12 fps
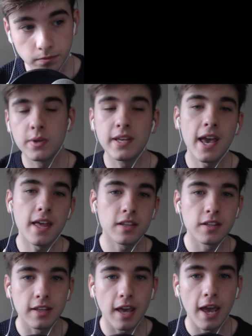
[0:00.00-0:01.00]
So, we get
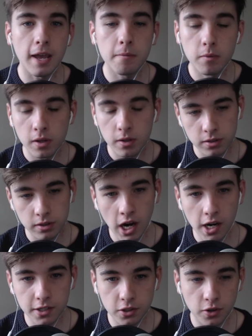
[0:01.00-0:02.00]
into the game. this
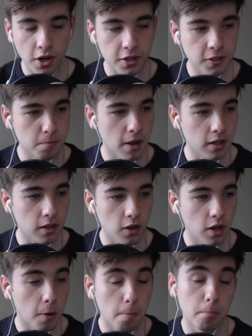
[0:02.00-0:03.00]
character creation
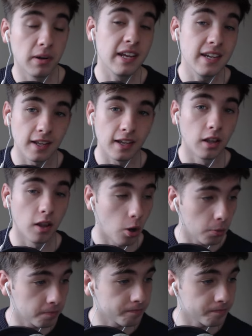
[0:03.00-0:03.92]
menu, and I'm bleeding a lot.